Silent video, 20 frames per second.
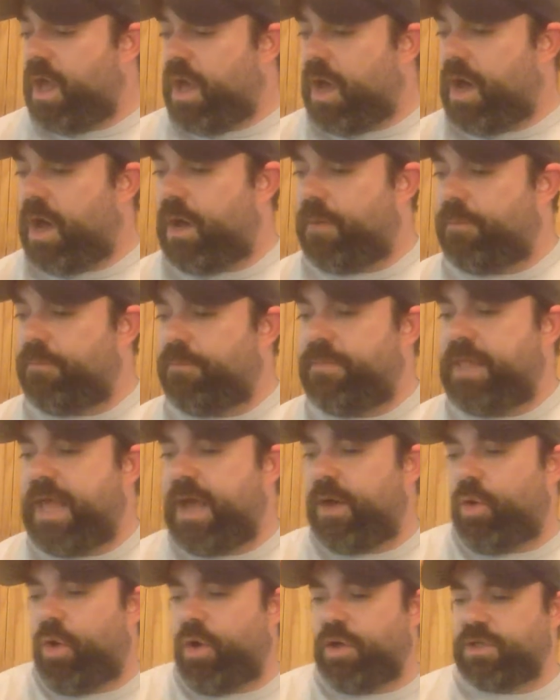
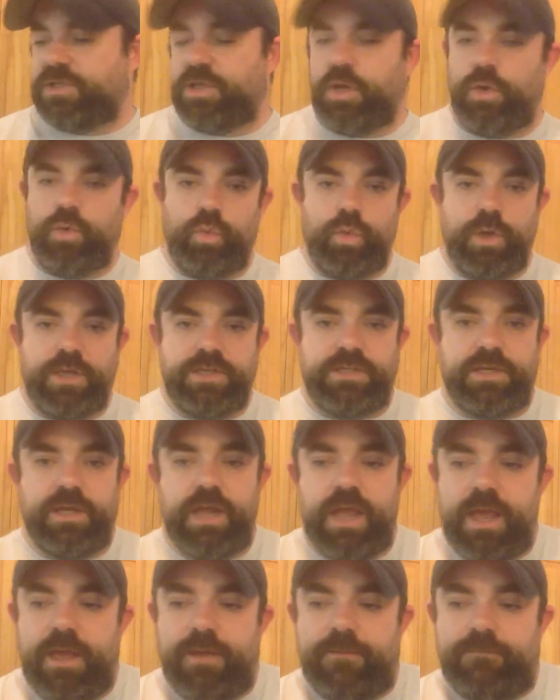Now also, which
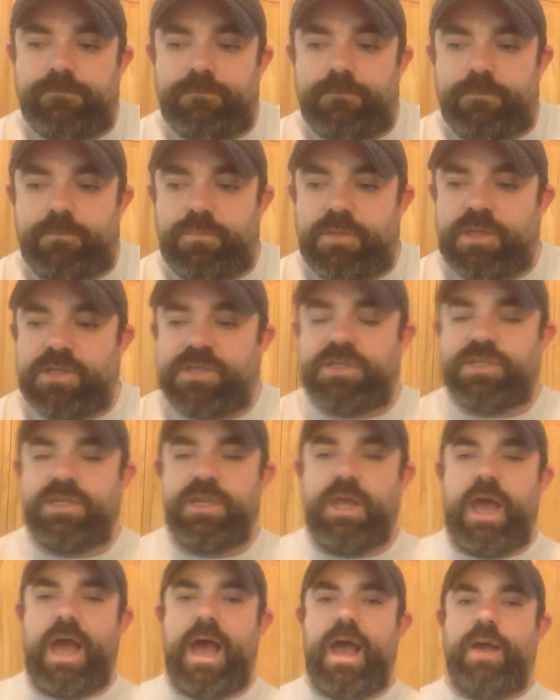
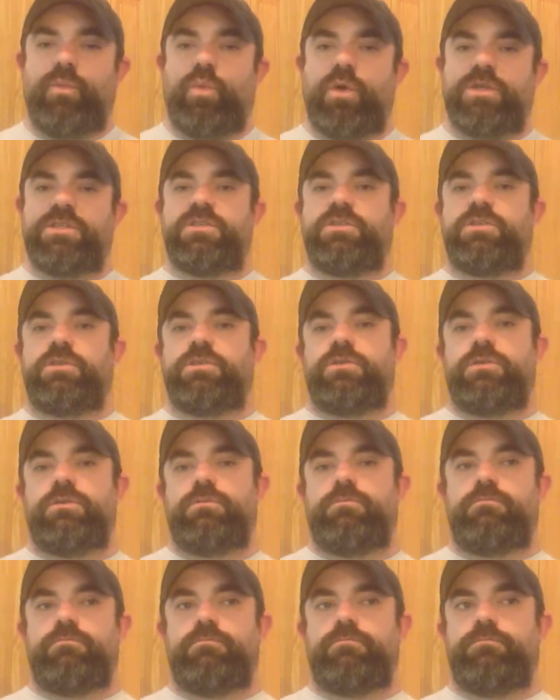I wasn't
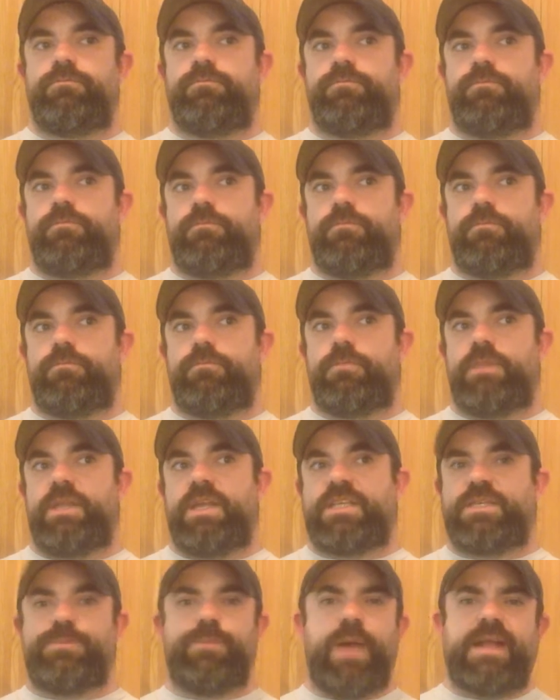
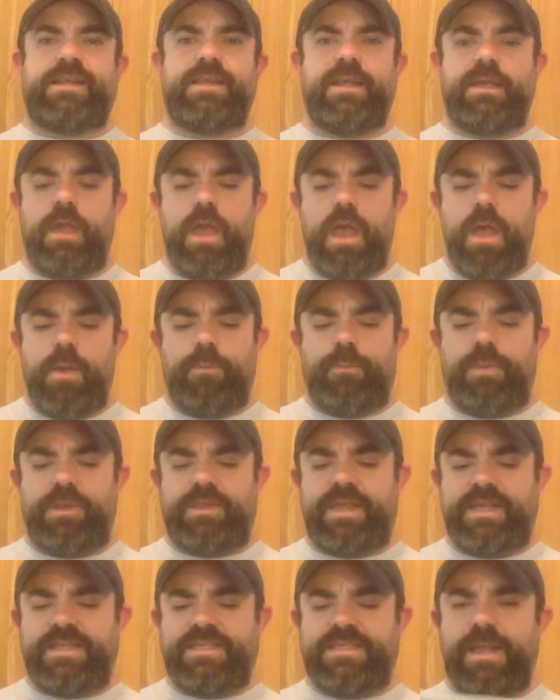expecting,
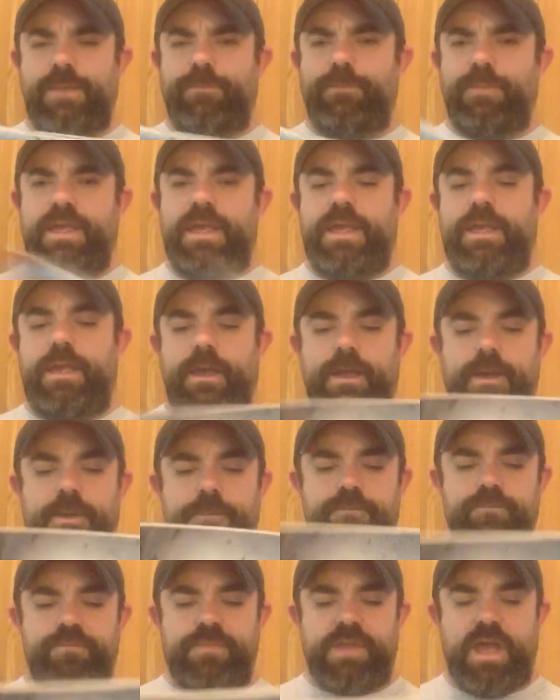but they sent me
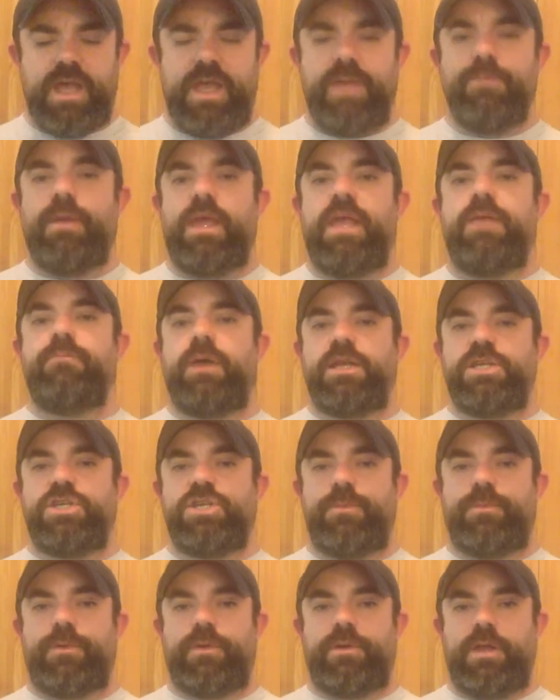in my
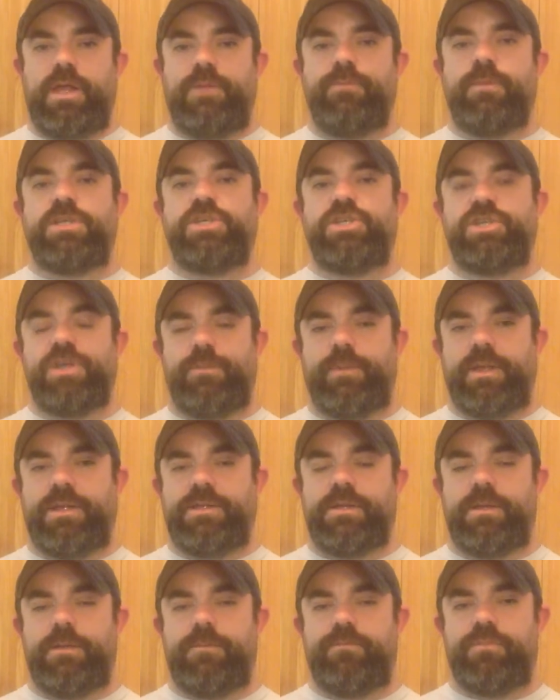shipment.
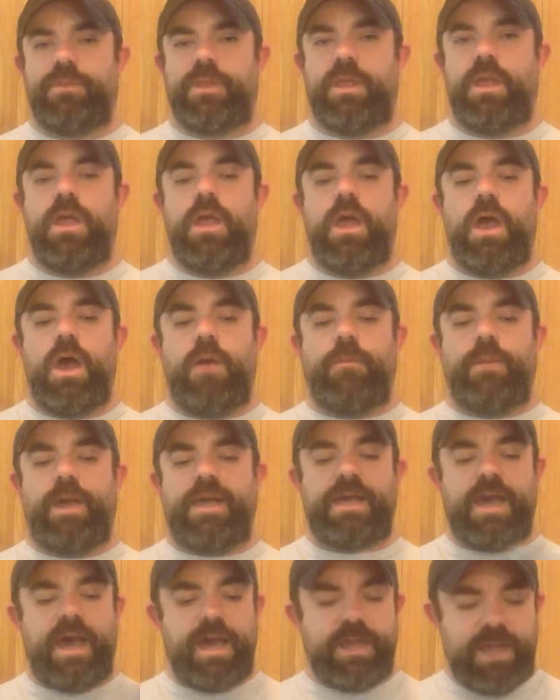I
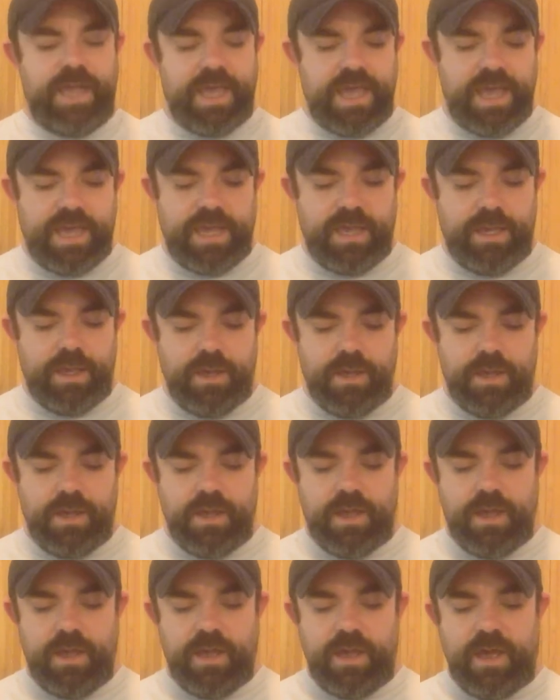got a
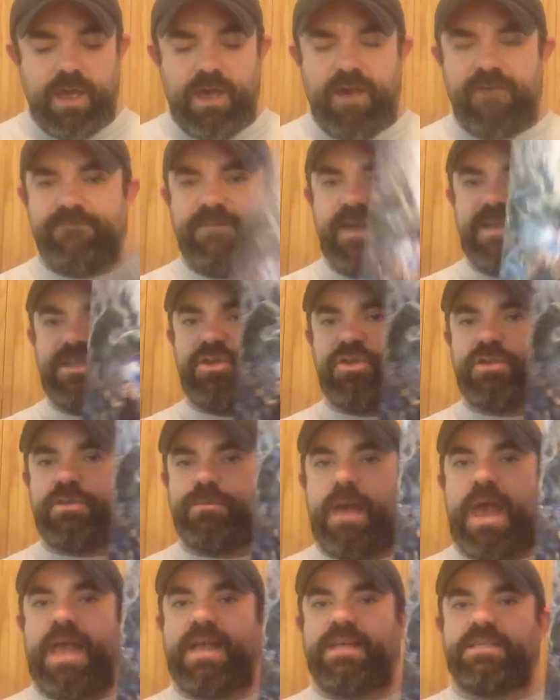Avengers
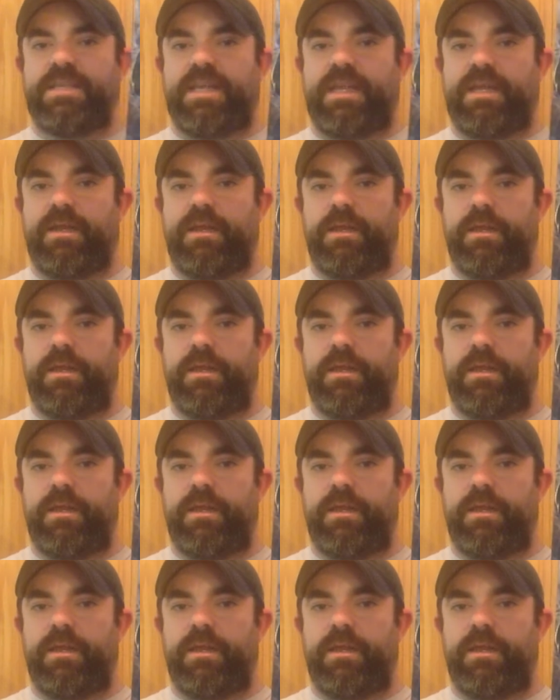magazine.